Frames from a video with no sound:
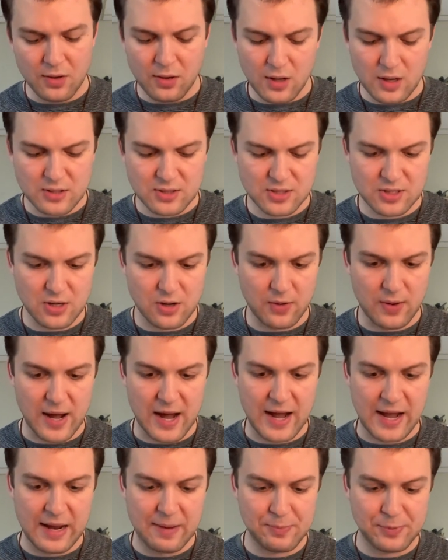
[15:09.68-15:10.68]
So
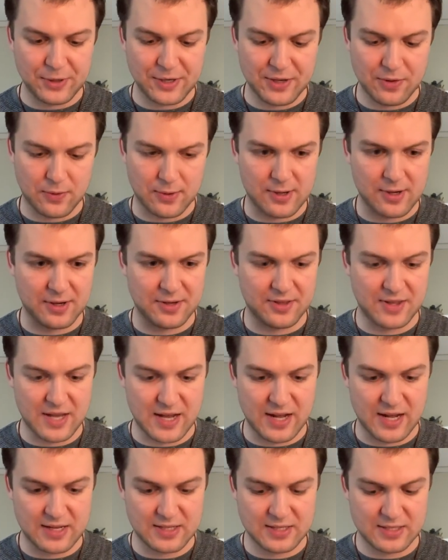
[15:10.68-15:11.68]
I pre-ordered
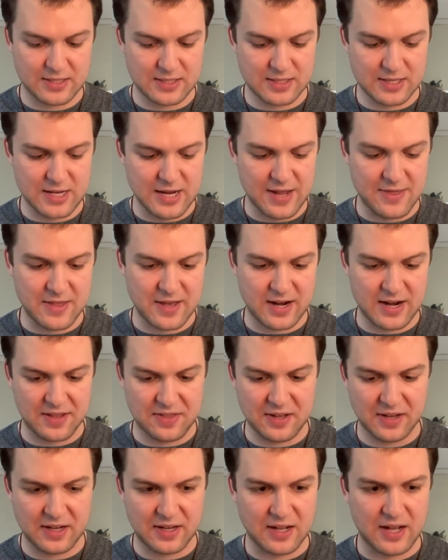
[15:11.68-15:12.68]
this, and then I
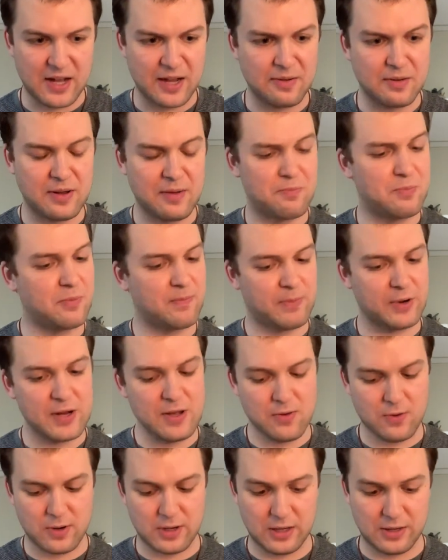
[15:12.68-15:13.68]
think I
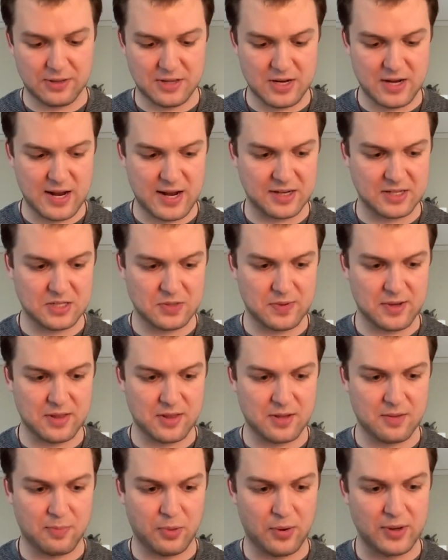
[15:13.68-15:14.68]
pre-ordered the next one,
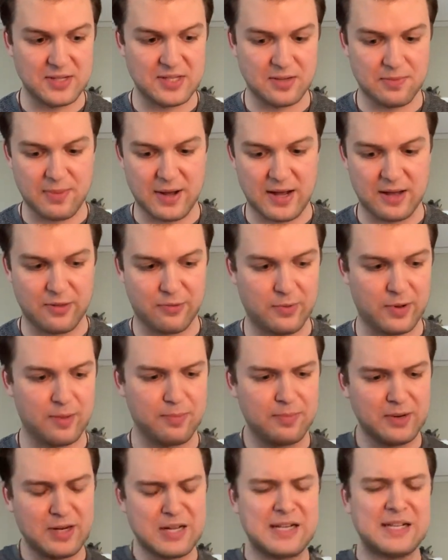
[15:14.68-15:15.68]
the Poison Path one.
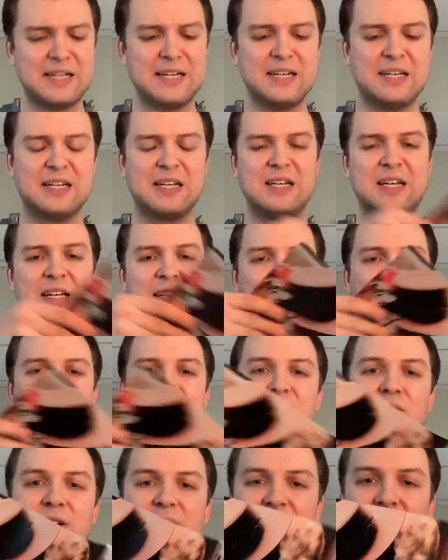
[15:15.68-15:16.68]
But, like,
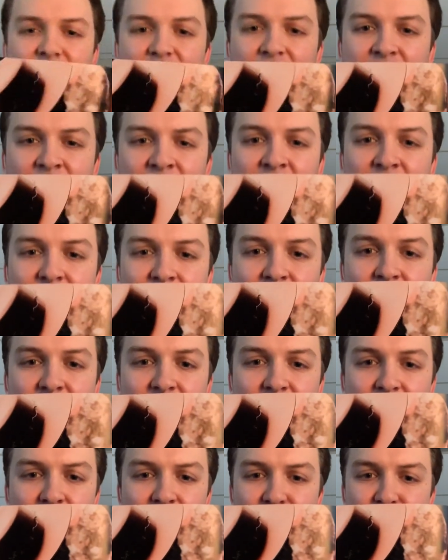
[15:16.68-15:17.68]
look at her.
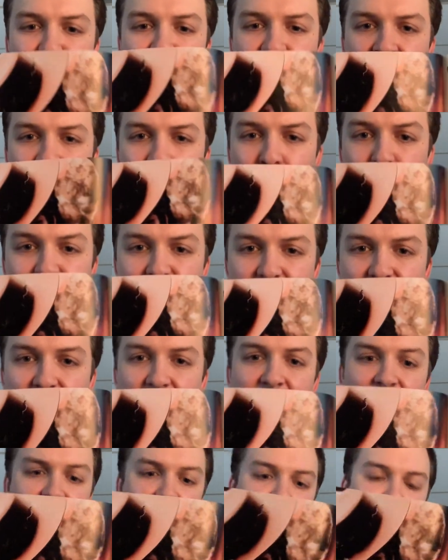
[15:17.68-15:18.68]
She knows
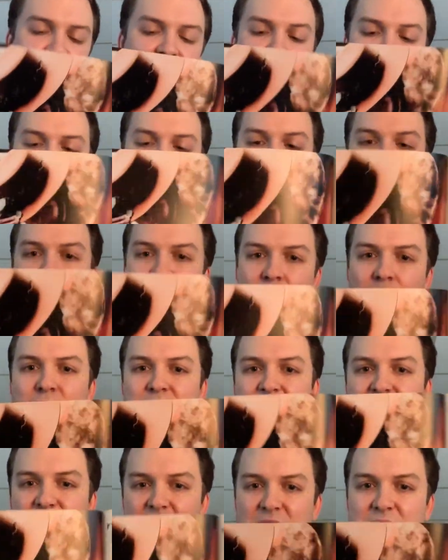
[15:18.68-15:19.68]
things. She
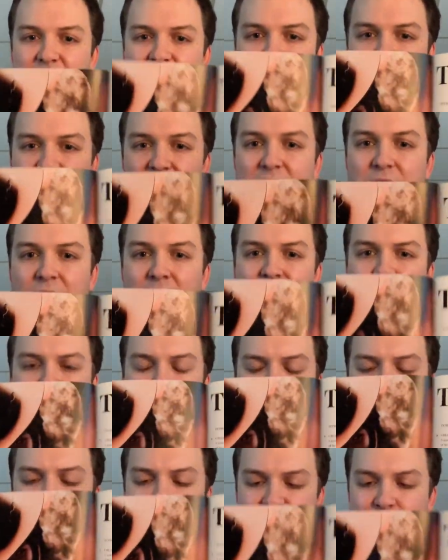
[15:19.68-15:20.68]
knows secrets
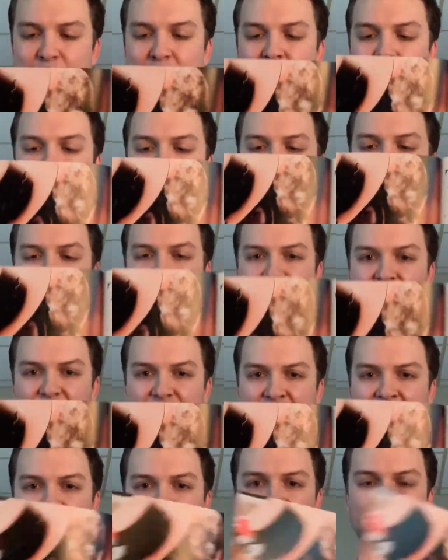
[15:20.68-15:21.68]
and spells and
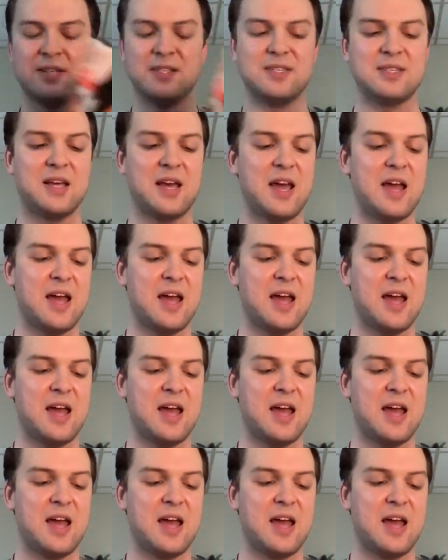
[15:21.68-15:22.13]
things.